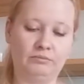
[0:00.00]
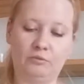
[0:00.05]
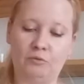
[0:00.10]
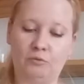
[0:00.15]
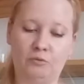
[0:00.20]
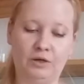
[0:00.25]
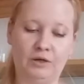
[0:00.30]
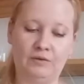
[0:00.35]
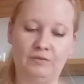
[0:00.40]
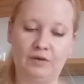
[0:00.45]

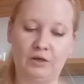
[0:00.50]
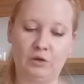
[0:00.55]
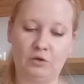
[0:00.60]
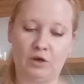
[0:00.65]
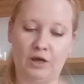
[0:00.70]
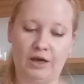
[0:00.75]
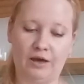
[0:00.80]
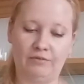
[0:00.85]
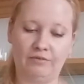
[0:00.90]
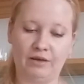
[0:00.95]
whatever you
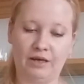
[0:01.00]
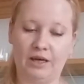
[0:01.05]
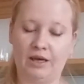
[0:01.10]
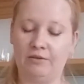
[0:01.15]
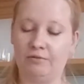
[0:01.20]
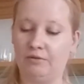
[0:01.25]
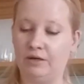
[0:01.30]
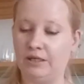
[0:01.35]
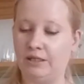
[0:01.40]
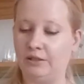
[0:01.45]
have. I have
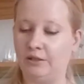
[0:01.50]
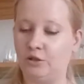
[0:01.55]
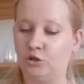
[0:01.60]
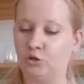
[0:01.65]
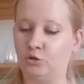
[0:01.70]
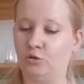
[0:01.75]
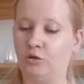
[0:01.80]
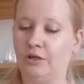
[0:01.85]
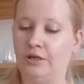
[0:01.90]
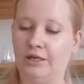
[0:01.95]
vanilla
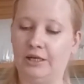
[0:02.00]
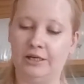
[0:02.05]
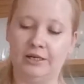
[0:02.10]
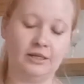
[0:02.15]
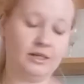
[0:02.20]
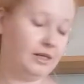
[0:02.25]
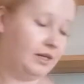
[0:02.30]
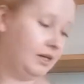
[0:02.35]
sugar here,